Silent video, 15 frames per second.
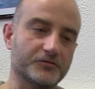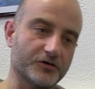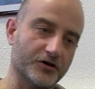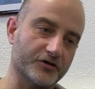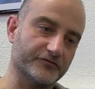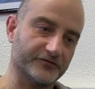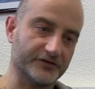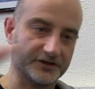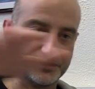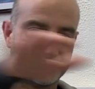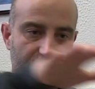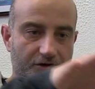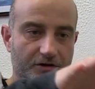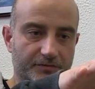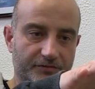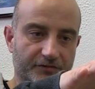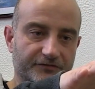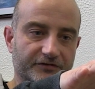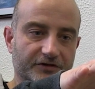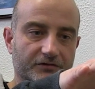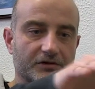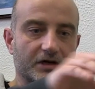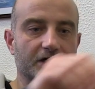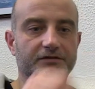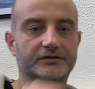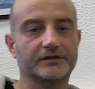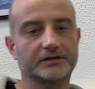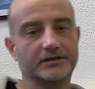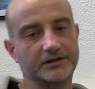over the top of the ground